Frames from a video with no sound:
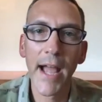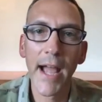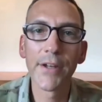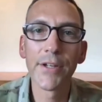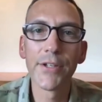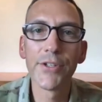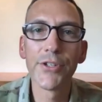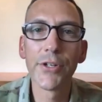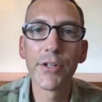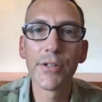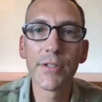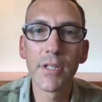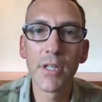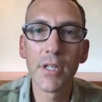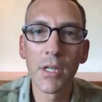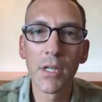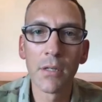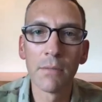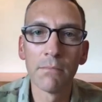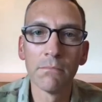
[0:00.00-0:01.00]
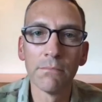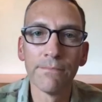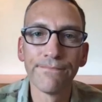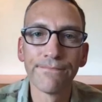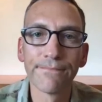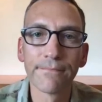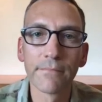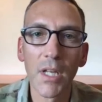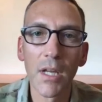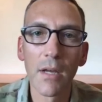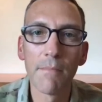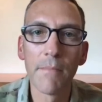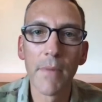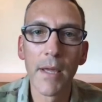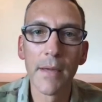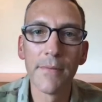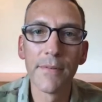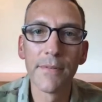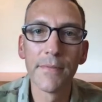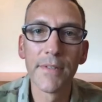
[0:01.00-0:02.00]
How did your team,
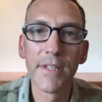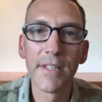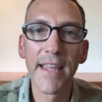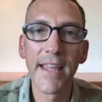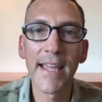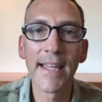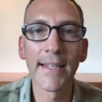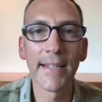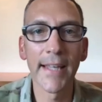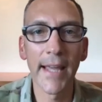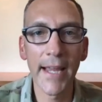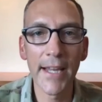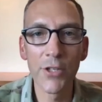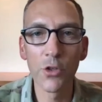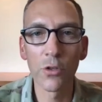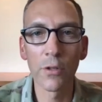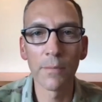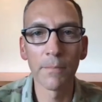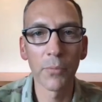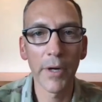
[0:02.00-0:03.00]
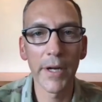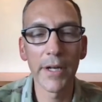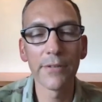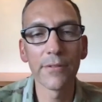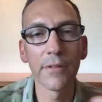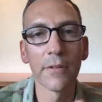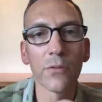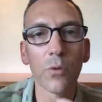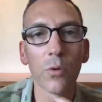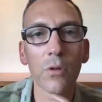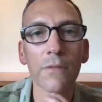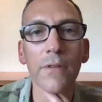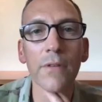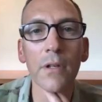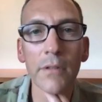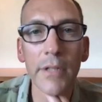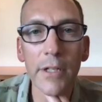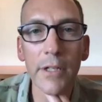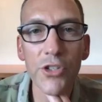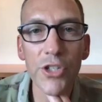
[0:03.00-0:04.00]
did they engage or embrace in sort of
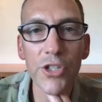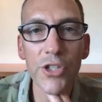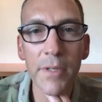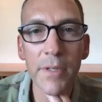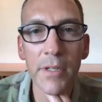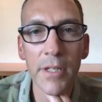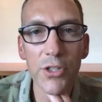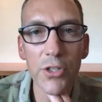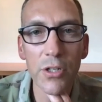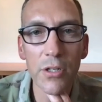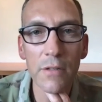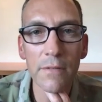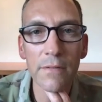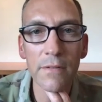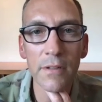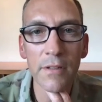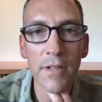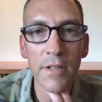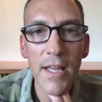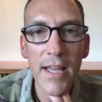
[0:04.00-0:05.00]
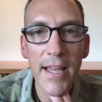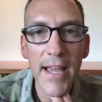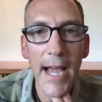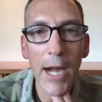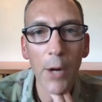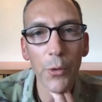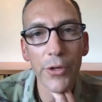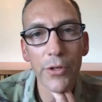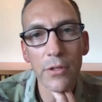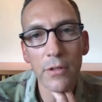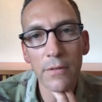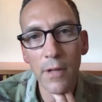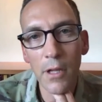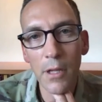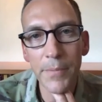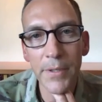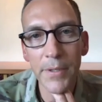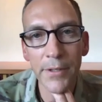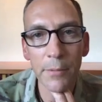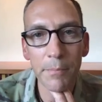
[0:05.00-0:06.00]
a leadership initiative? And how are you
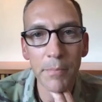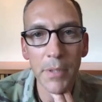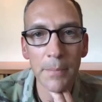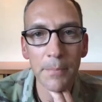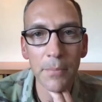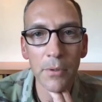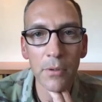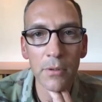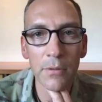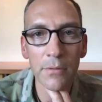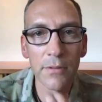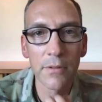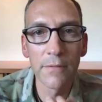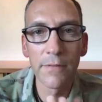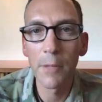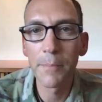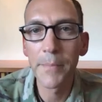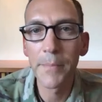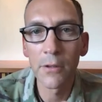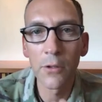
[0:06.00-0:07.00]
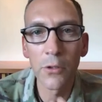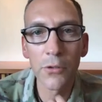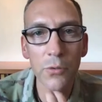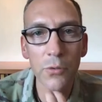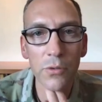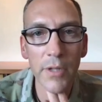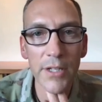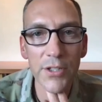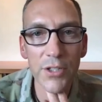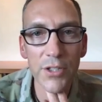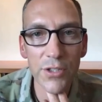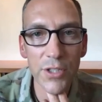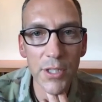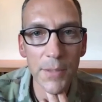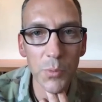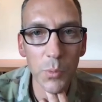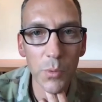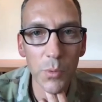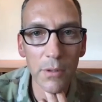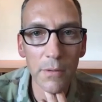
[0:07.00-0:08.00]
developing your people and developing those
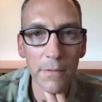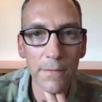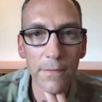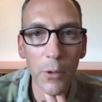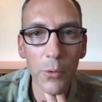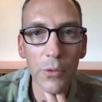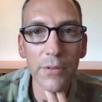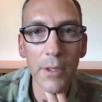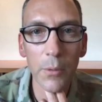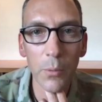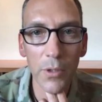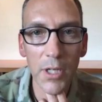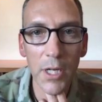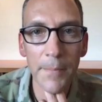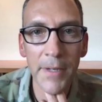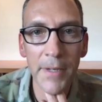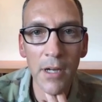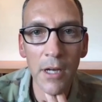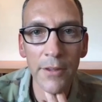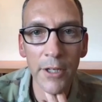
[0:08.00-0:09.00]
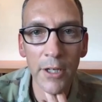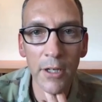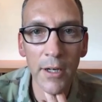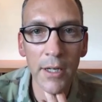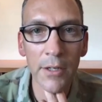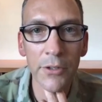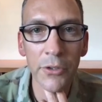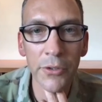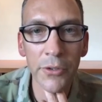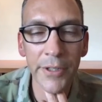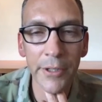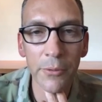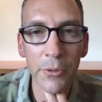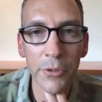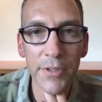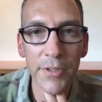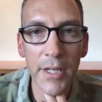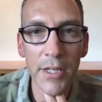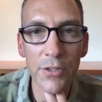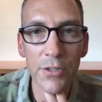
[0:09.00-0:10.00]
relationships with the folks that were coming on the ground during your
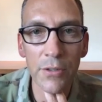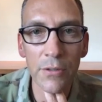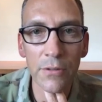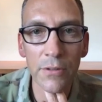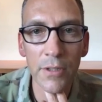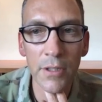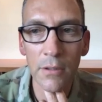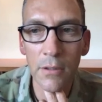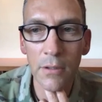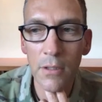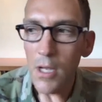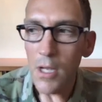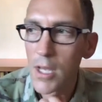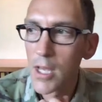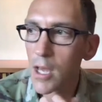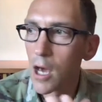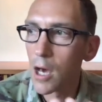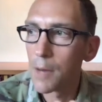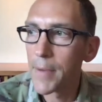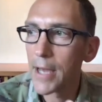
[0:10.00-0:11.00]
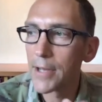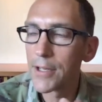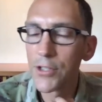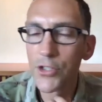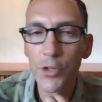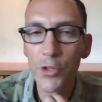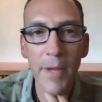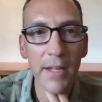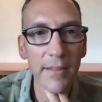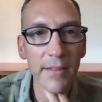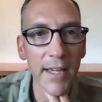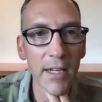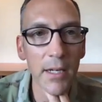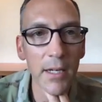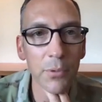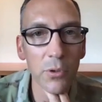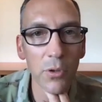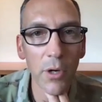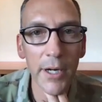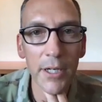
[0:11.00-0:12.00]
rotations? And how did you make that
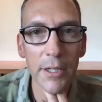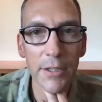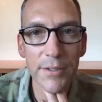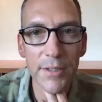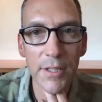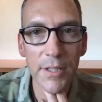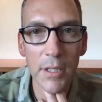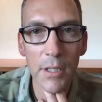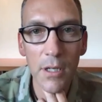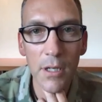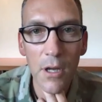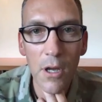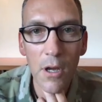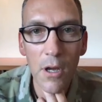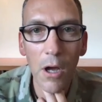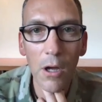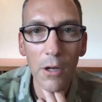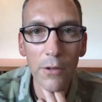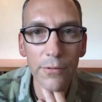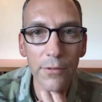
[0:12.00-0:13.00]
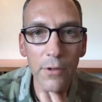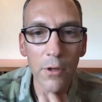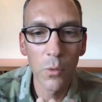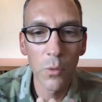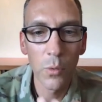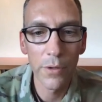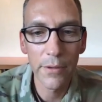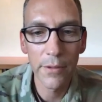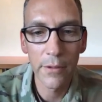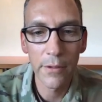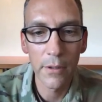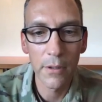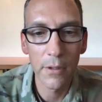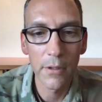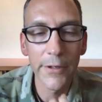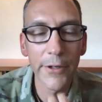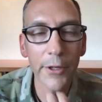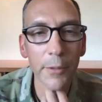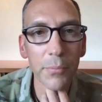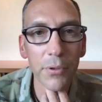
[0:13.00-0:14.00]
a priority also with
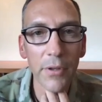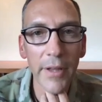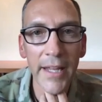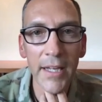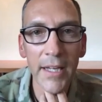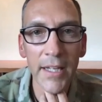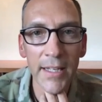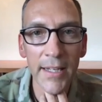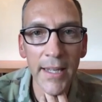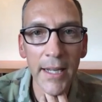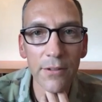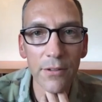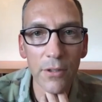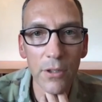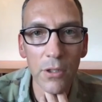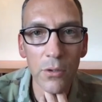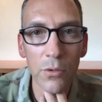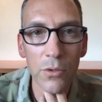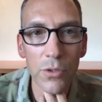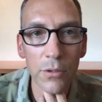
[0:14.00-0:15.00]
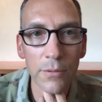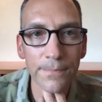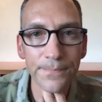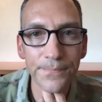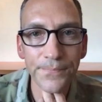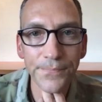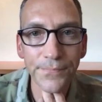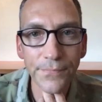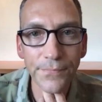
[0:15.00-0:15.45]
your planning and execution?